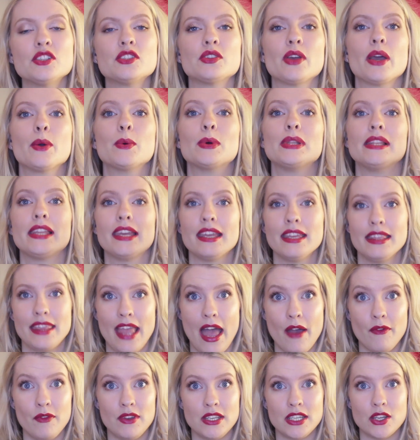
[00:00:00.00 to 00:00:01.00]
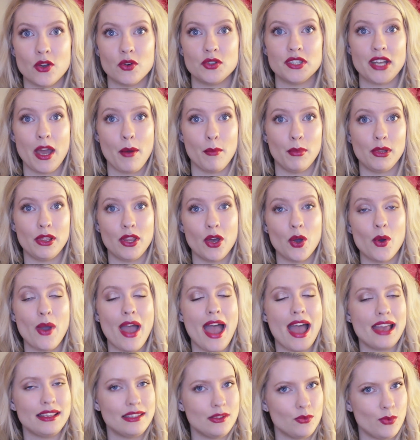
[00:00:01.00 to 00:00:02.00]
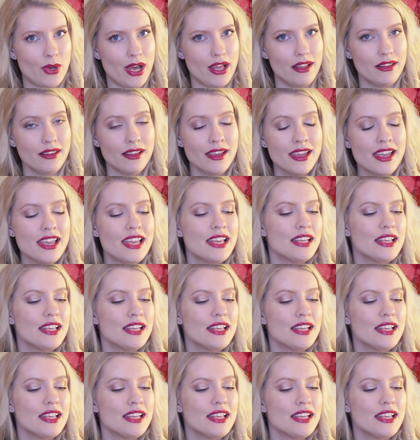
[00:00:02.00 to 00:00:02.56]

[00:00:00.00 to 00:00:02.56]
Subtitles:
so I will link that video down below as well,